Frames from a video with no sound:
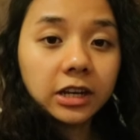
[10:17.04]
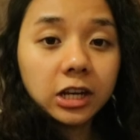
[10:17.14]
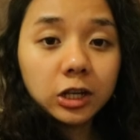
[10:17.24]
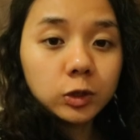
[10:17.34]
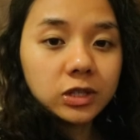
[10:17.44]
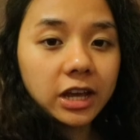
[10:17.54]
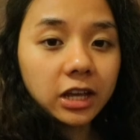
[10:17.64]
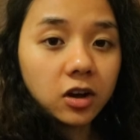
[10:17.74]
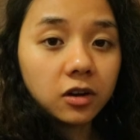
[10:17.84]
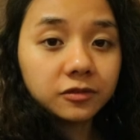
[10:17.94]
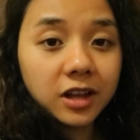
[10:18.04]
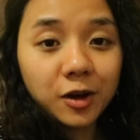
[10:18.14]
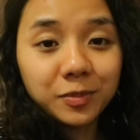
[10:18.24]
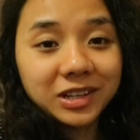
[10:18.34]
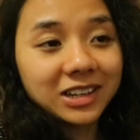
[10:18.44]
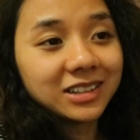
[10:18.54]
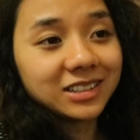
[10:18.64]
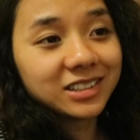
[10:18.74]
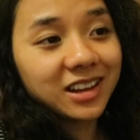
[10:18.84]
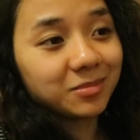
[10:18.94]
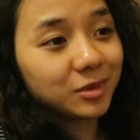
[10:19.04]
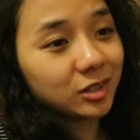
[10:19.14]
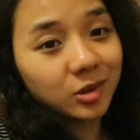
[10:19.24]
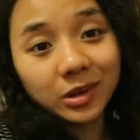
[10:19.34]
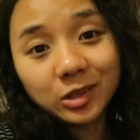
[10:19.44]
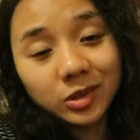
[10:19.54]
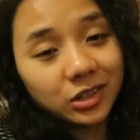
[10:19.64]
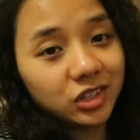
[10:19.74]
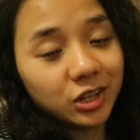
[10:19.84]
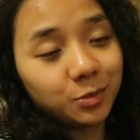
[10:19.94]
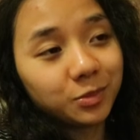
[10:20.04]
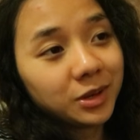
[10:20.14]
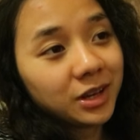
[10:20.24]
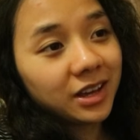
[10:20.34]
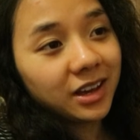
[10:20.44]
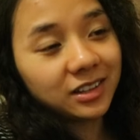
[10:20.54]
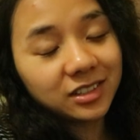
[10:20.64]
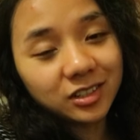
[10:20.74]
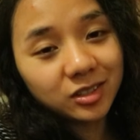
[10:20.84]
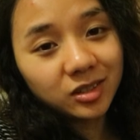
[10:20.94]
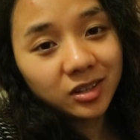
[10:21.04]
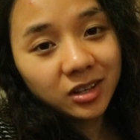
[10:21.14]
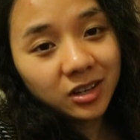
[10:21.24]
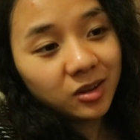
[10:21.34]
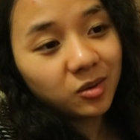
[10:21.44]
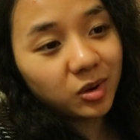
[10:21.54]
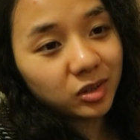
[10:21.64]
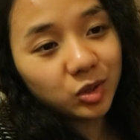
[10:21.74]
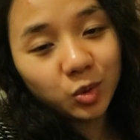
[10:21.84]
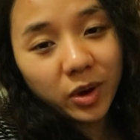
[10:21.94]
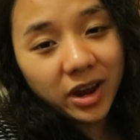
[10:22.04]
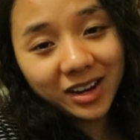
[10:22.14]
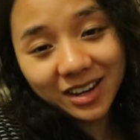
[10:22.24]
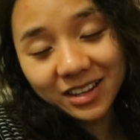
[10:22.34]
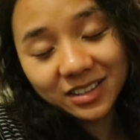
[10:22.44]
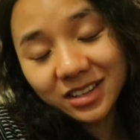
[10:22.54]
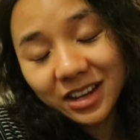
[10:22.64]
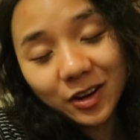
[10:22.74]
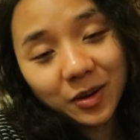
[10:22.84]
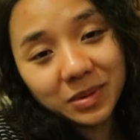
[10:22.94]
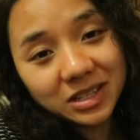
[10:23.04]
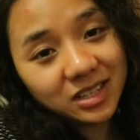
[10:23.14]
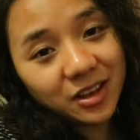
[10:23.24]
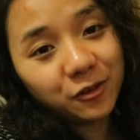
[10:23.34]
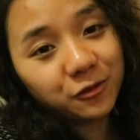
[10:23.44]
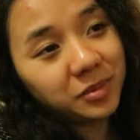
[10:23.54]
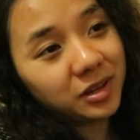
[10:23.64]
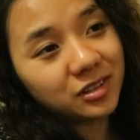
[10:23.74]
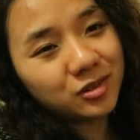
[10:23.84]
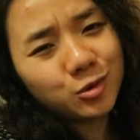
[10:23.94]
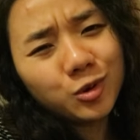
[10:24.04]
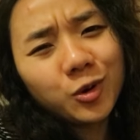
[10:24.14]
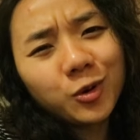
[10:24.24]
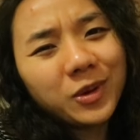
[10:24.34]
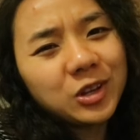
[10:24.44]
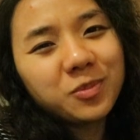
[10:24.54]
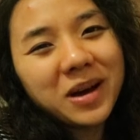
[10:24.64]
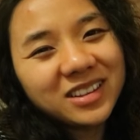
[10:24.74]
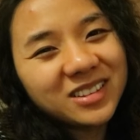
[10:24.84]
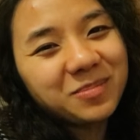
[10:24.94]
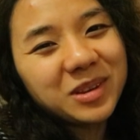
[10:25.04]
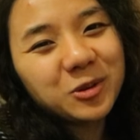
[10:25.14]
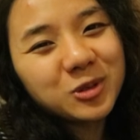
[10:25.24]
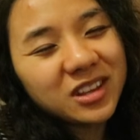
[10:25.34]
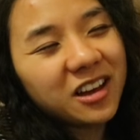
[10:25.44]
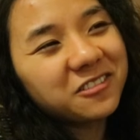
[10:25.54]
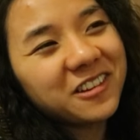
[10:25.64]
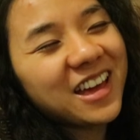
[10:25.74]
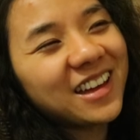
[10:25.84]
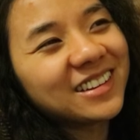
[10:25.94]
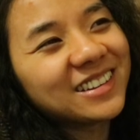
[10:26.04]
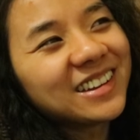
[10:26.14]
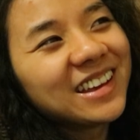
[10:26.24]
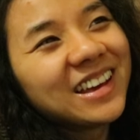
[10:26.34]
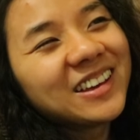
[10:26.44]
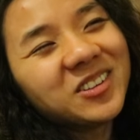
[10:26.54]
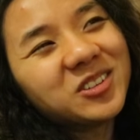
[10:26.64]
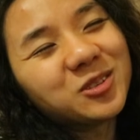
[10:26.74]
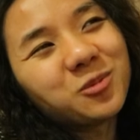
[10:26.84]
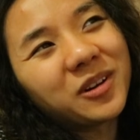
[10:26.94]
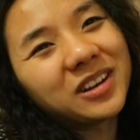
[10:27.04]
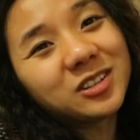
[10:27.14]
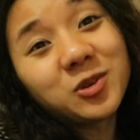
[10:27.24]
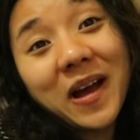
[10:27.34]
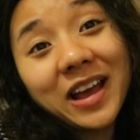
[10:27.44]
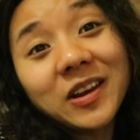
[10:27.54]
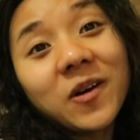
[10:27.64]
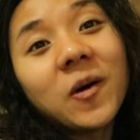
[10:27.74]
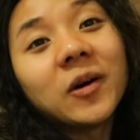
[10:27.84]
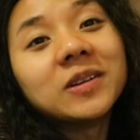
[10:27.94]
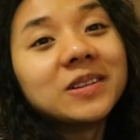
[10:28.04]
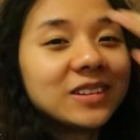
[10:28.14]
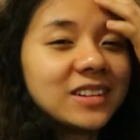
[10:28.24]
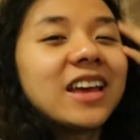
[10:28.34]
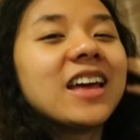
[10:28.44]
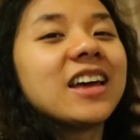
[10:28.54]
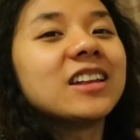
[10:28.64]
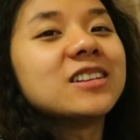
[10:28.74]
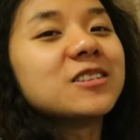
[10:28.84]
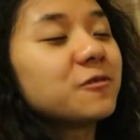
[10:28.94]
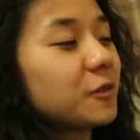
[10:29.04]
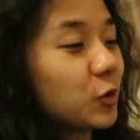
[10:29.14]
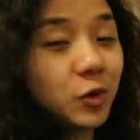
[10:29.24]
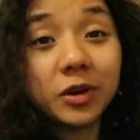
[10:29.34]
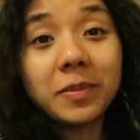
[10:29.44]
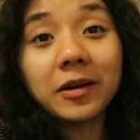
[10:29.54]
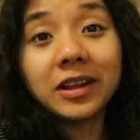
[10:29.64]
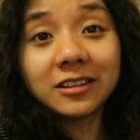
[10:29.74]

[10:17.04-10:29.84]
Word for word: and I need to take it off now because I'm not going to the gym. I just want to wear it and see it on myself, because you know when you buy some new stuff and you just want to try it on and feel good about